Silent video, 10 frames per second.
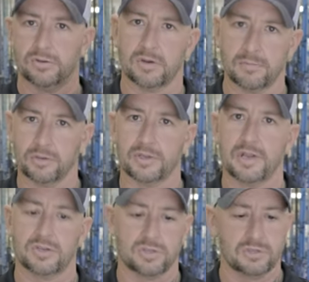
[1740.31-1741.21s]
terminal
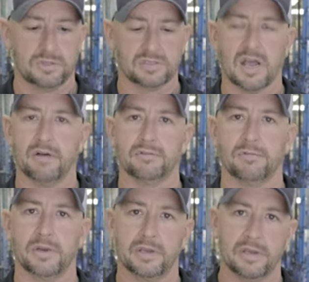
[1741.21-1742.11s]
connection to the solid
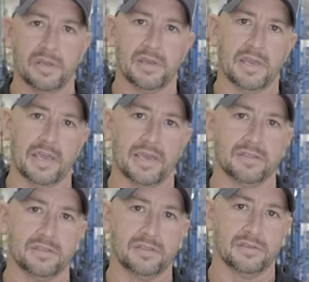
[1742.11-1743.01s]
ring
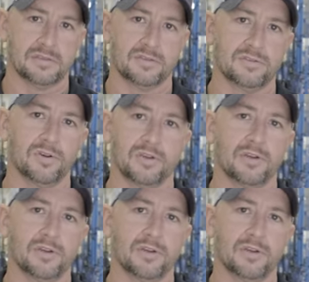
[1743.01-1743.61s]
and the assist hook.